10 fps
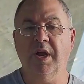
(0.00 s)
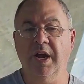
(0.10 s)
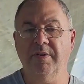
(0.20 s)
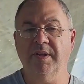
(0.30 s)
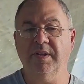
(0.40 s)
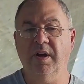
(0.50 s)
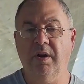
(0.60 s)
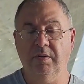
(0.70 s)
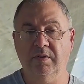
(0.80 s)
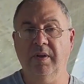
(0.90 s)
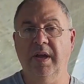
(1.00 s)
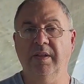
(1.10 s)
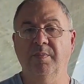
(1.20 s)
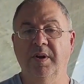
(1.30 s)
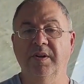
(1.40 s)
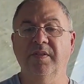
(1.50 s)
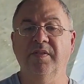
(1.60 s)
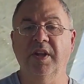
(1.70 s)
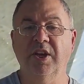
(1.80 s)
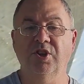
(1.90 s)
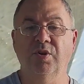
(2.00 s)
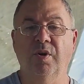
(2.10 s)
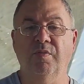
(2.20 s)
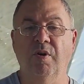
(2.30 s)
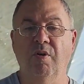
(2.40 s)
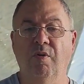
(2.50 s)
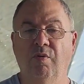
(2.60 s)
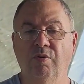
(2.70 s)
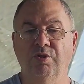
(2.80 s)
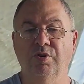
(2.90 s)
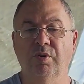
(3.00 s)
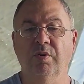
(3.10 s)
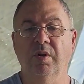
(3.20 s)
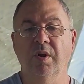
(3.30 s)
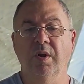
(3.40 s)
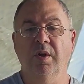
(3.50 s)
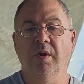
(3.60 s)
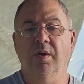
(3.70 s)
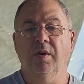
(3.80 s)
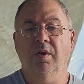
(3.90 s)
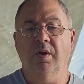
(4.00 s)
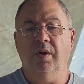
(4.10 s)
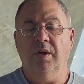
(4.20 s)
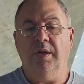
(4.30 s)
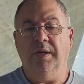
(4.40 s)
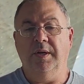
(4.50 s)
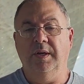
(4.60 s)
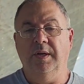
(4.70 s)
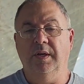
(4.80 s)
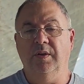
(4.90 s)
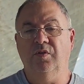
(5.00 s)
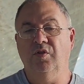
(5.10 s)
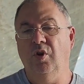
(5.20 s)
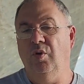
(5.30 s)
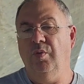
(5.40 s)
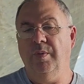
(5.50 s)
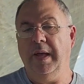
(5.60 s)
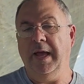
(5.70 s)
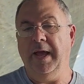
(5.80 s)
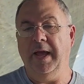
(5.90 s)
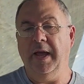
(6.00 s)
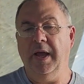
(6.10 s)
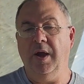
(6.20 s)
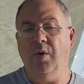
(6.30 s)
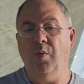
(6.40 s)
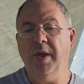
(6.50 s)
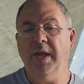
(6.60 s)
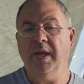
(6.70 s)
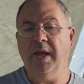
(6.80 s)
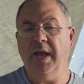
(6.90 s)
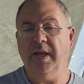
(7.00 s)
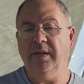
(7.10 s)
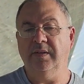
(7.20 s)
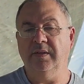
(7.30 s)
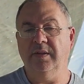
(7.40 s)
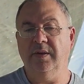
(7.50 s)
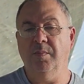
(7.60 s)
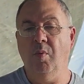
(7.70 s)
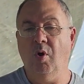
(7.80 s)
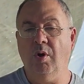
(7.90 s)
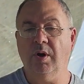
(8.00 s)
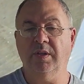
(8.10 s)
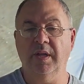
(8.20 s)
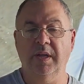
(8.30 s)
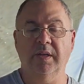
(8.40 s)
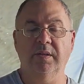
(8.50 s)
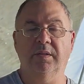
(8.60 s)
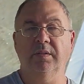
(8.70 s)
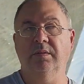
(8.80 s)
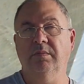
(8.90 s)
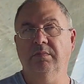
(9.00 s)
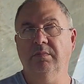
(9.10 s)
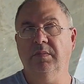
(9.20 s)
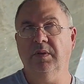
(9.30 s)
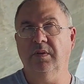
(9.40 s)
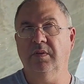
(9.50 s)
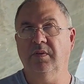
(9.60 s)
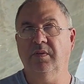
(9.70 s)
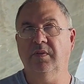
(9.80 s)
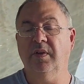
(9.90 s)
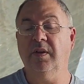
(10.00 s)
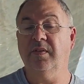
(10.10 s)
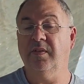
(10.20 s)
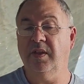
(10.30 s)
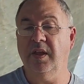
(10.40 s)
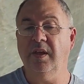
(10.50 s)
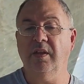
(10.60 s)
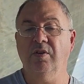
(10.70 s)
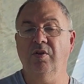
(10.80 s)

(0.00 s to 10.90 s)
carried out at marine station of aquaculture. Uh, so uh, we had uh, more than 60